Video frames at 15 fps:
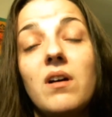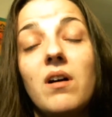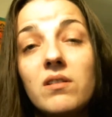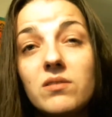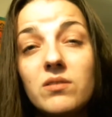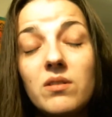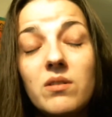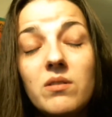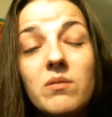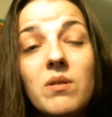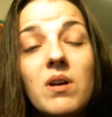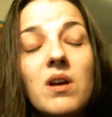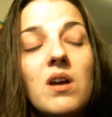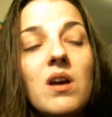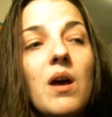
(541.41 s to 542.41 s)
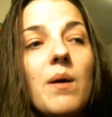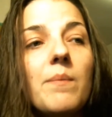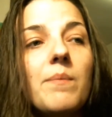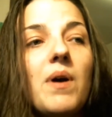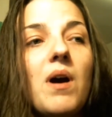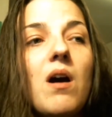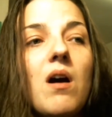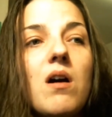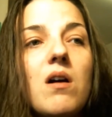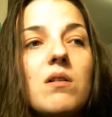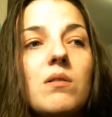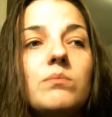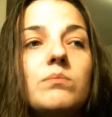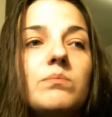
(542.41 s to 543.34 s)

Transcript: also. But I